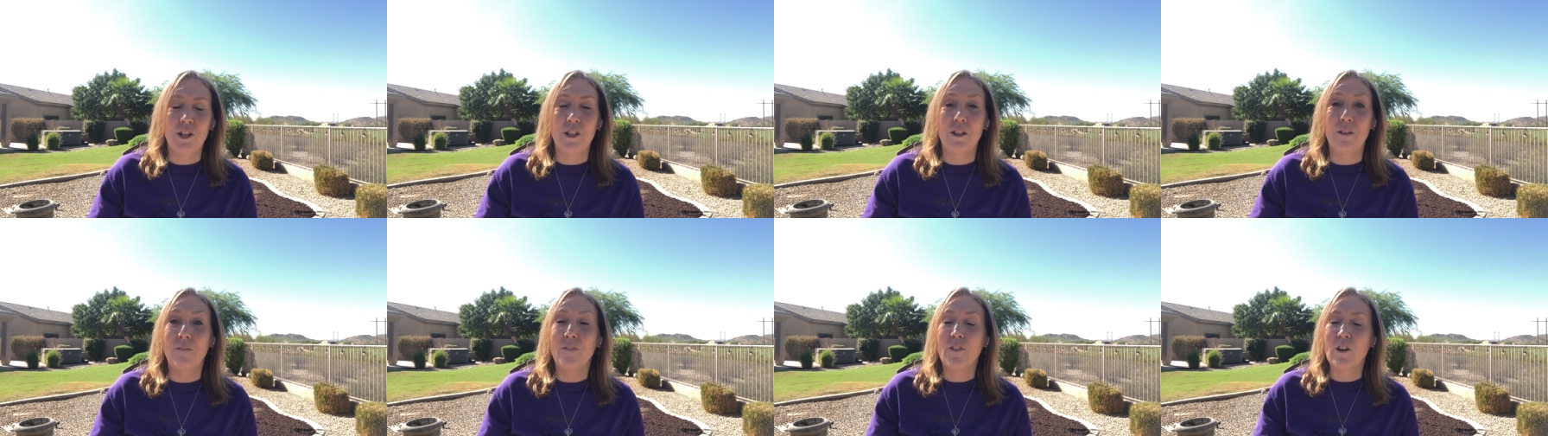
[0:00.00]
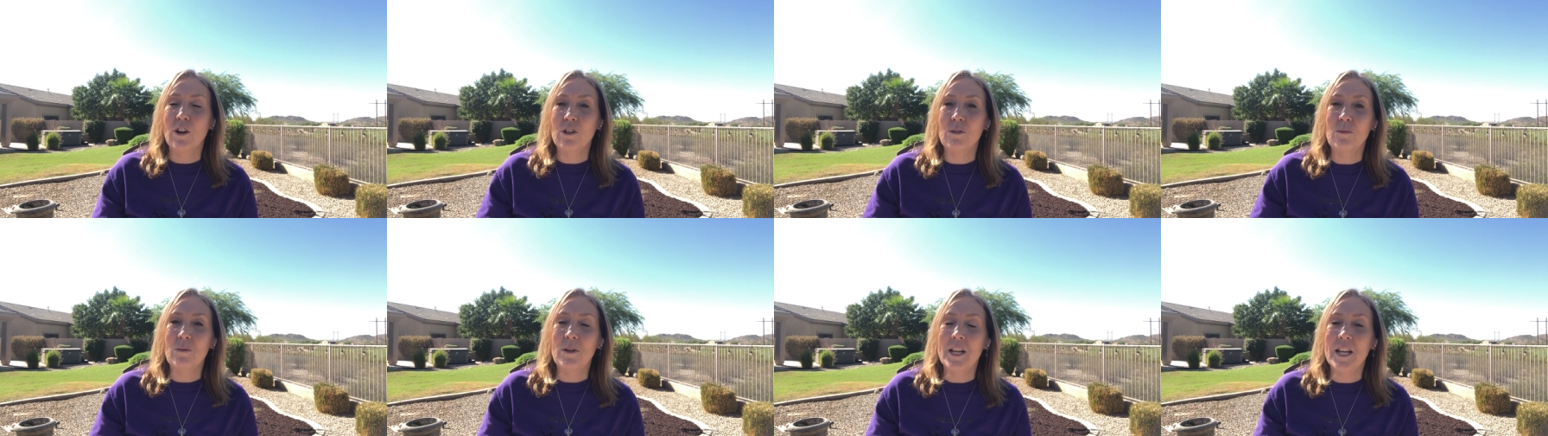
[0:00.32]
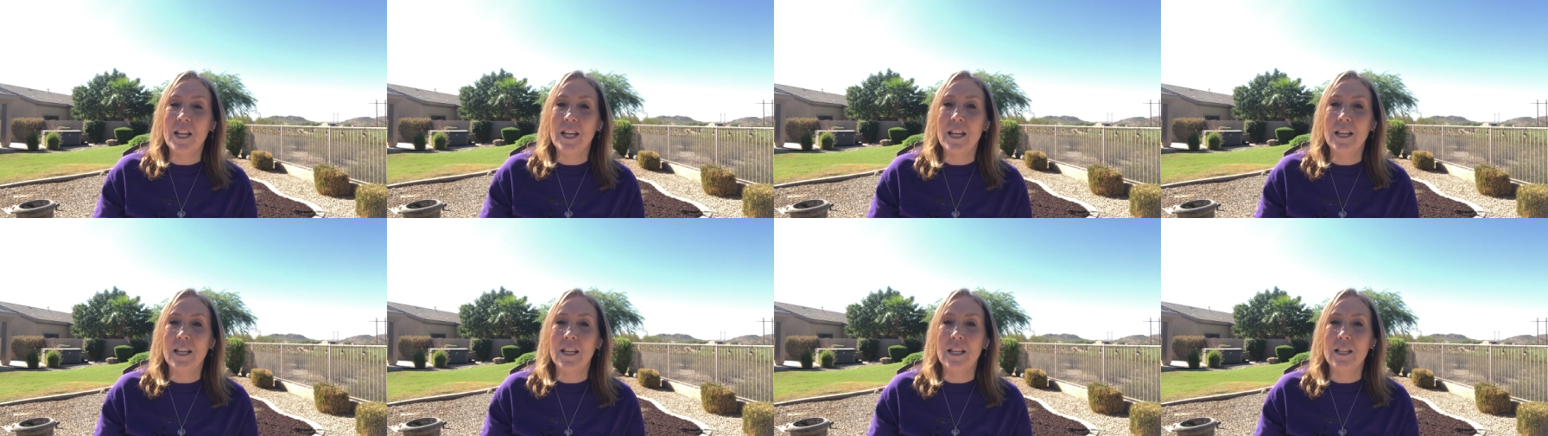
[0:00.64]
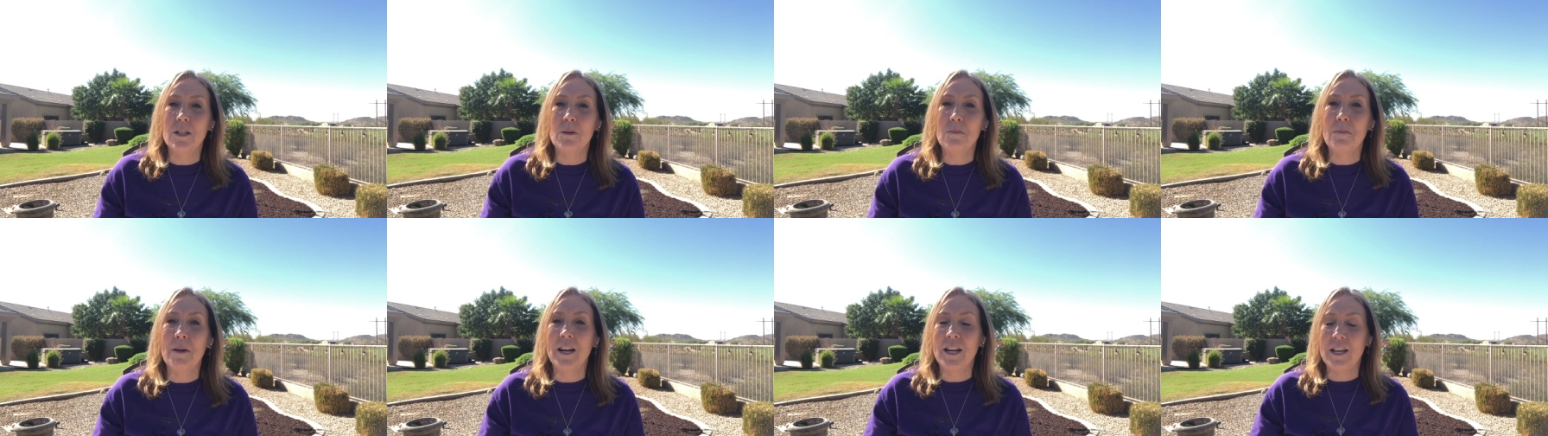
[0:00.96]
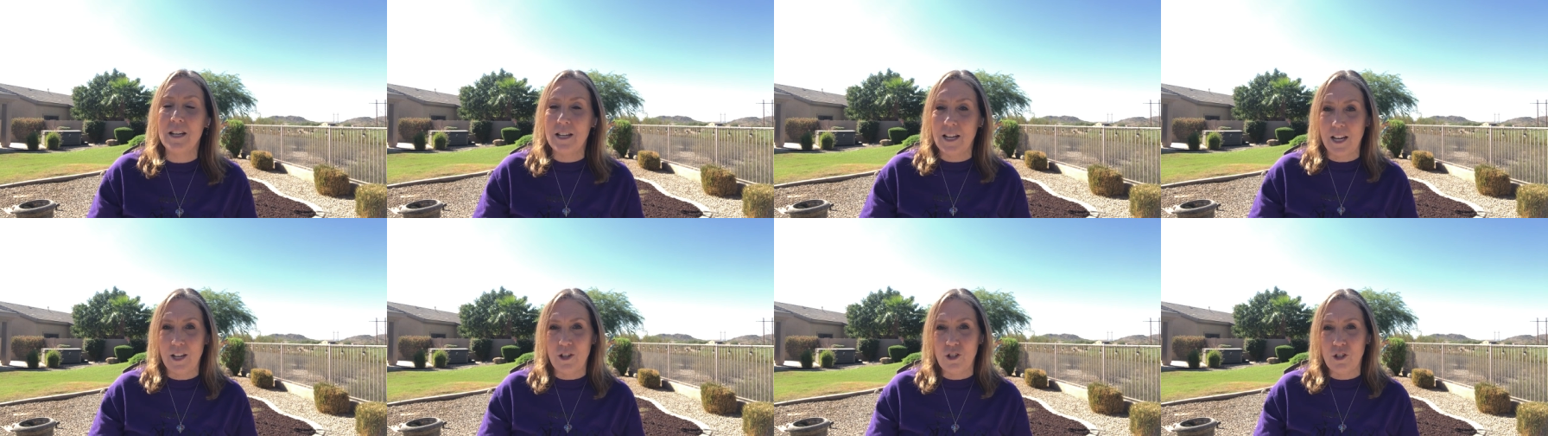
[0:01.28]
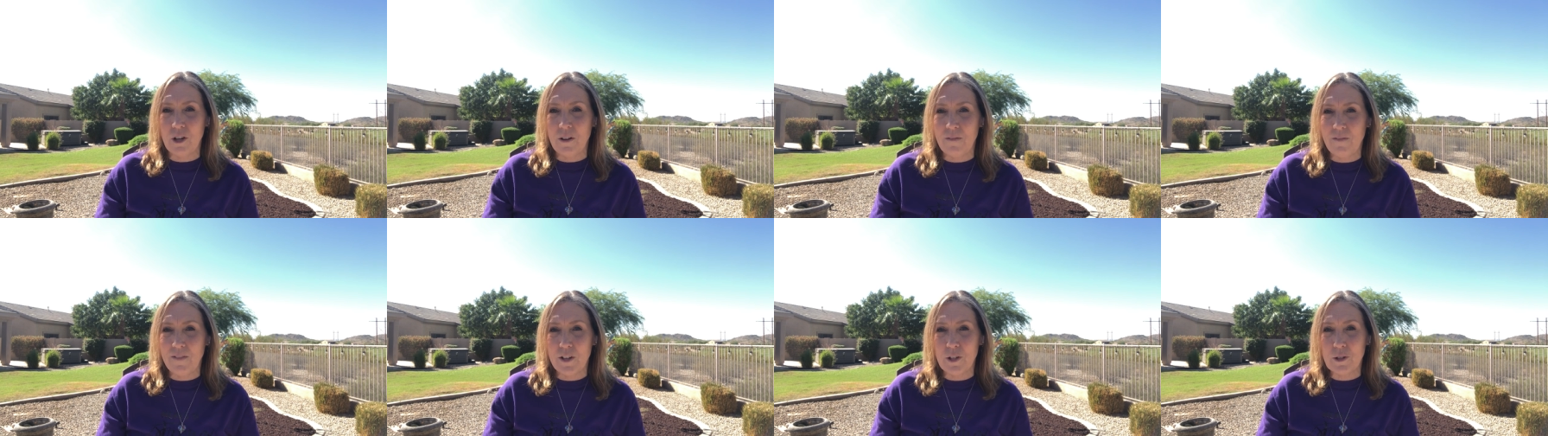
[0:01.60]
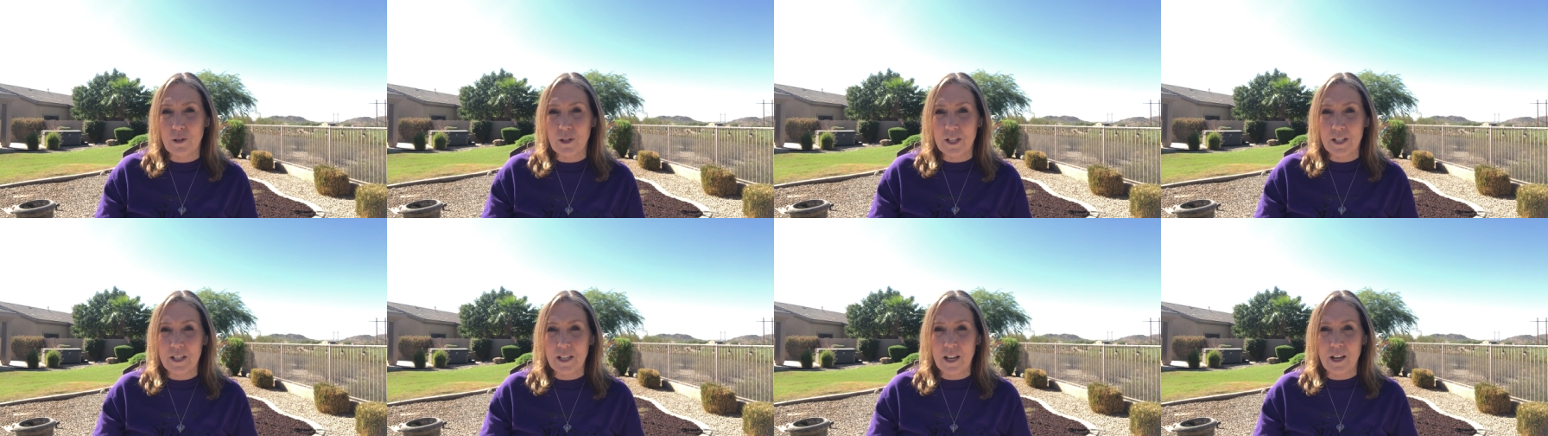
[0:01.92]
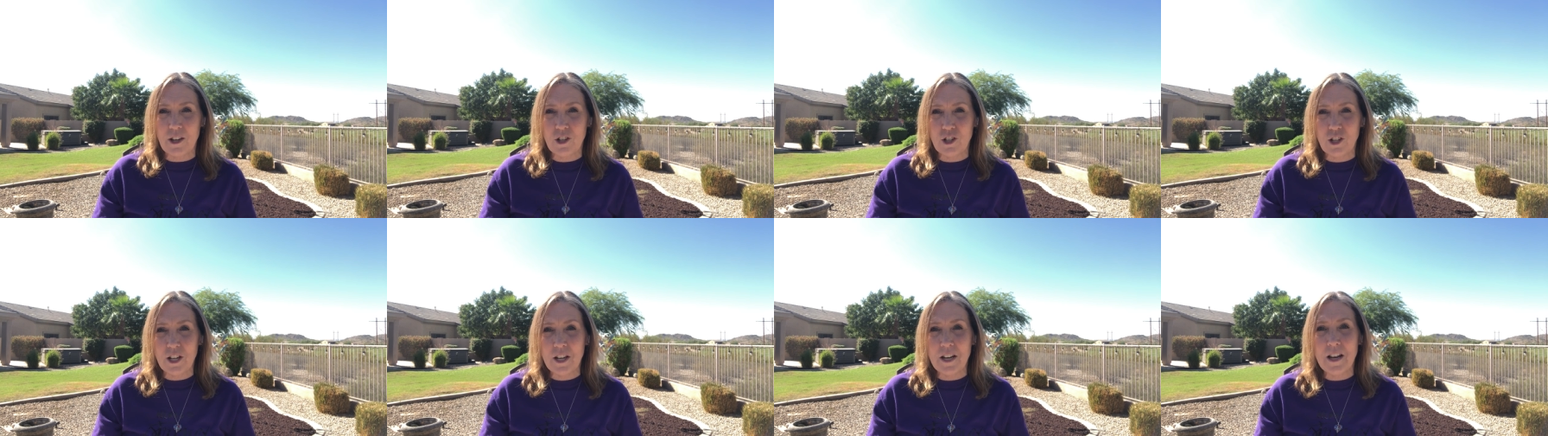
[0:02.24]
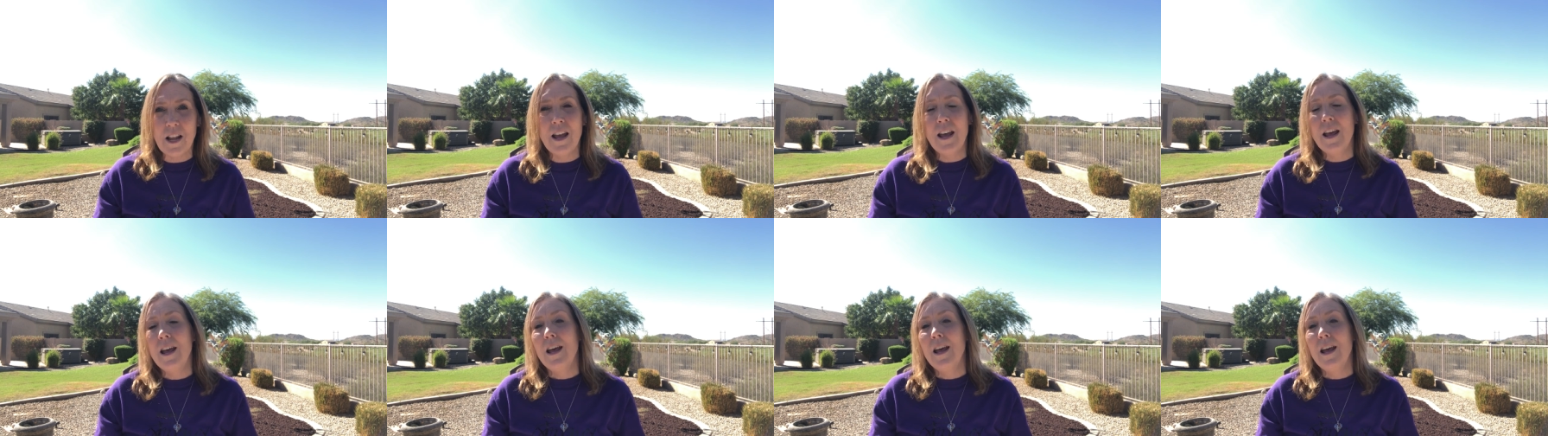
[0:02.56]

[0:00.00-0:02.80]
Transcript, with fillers: And the first one is meditation and visualization.